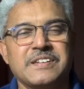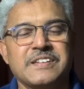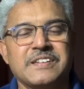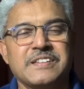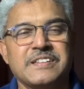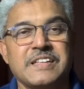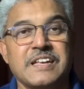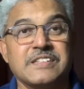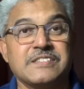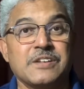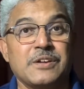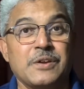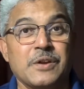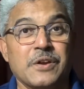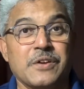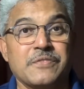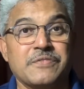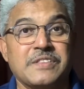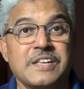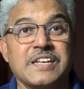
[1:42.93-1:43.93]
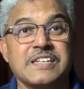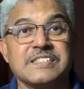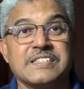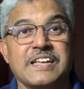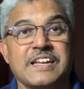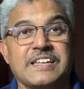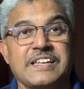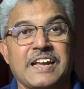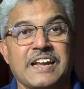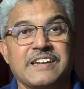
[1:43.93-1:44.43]
there's a lot of things
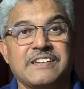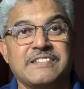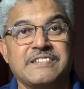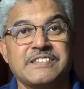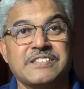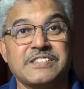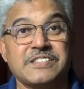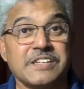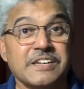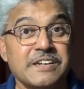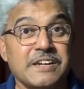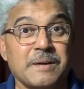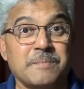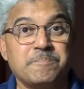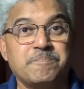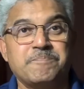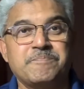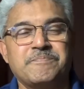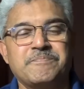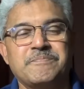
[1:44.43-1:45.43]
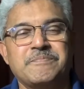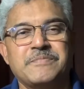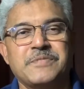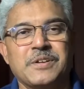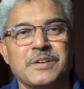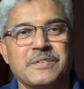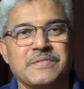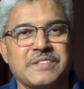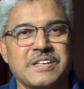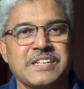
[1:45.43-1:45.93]
that get stirred up, a
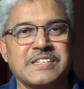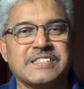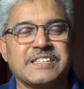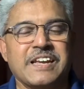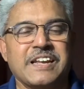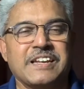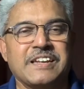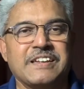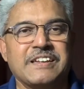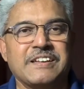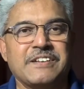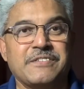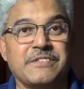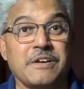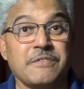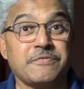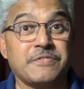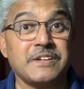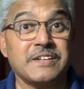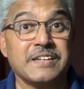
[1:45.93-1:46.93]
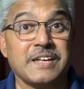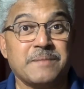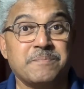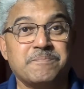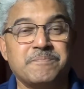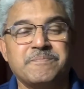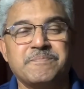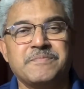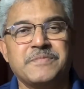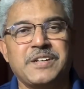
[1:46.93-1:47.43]
lot of things get ruffled up
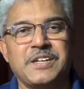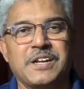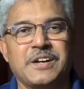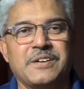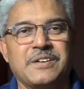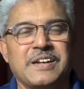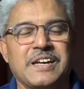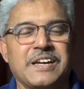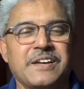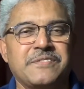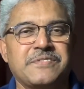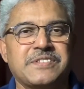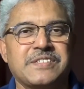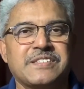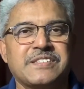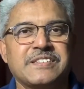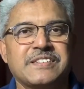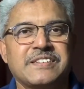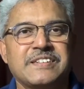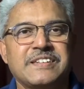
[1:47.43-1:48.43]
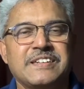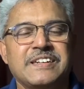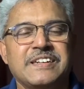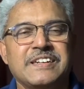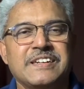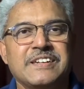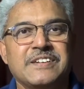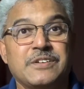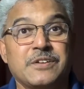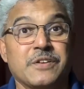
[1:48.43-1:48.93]
in our lives,
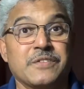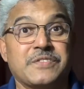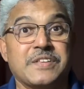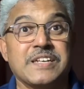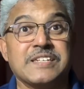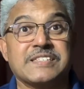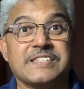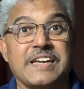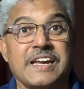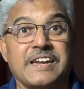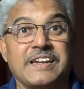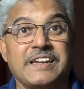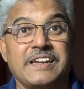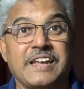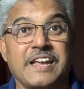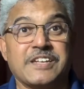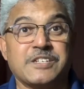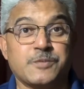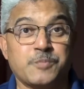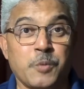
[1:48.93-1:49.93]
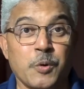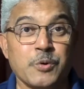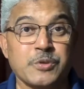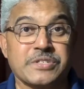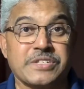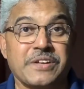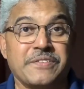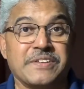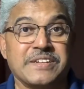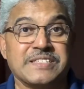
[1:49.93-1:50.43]
a lot of things get
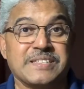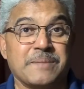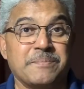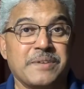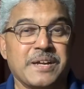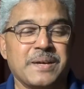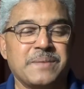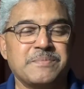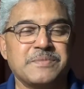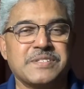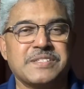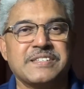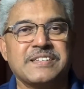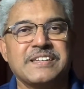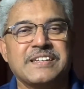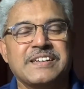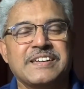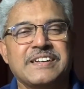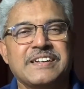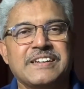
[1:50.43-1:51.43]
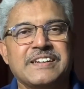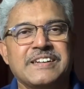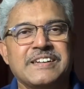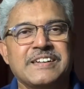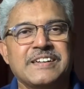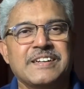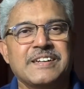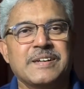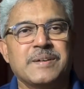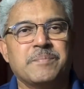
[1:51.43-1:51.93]
exposed even sometimes.
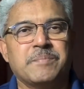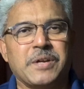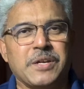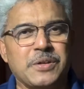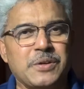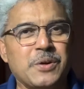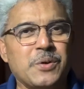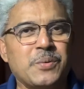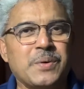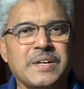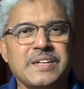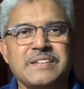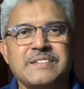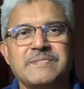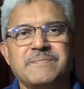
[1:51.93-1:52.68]
But you know what?